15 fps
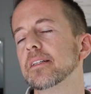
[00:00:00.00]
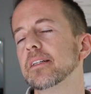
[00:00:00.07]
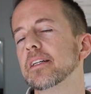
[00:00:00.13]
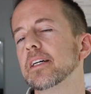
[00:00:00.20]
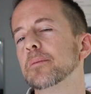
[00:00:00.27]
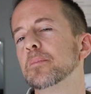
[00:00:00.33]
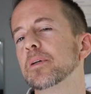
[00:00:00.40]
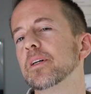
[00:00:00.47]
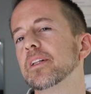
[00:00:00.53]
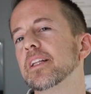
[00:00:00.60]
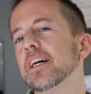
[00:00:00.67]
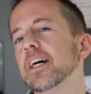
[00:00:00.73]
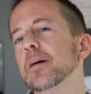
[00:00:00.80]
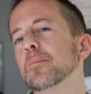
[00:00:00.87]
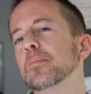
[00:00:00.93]
and I pull
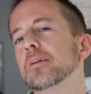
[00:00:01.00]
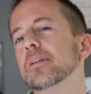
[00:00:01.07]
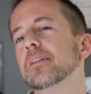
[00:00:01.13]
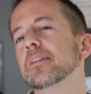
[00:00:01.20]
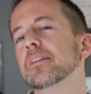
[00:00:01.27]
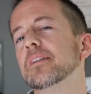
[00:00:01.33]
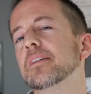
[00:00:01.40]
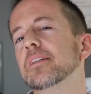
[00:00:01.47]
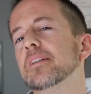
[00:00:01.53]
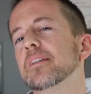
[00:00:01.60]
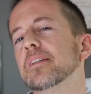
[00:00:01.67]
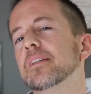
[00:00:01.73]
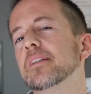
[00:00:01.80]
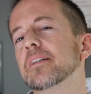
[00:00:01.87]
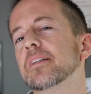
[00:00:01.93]
up,
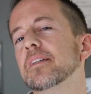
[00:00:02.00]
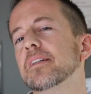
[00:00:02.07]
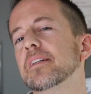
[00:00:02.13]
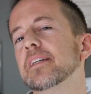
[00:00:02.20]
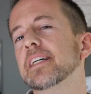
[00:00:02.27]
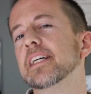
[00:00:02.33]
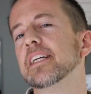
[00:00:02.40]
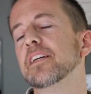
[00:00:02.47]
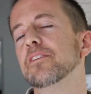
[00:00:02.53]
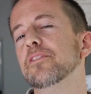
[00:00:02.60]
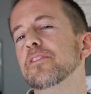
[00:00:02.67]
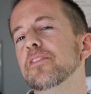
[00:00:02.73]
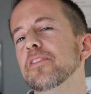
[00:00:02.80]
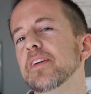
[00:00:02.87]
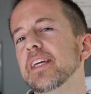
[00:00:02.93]
I can
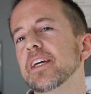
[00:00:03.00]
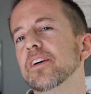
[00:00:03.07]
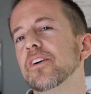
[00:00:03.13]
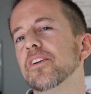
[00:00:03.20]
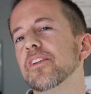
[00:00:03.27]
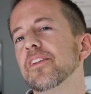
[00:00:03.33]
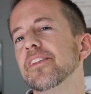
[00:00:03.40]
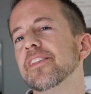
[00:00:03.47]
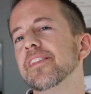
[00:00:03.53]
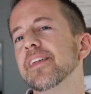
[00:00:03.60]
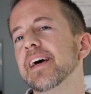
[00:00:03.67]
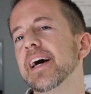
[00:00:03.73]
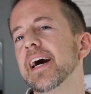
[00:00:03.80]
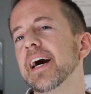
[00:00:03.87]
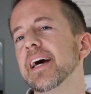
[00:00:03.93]
feel
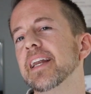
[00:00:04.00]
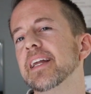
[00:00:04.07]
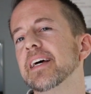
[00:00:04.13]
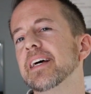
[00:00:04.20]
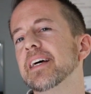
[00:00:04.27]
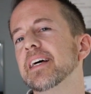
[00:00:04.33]
that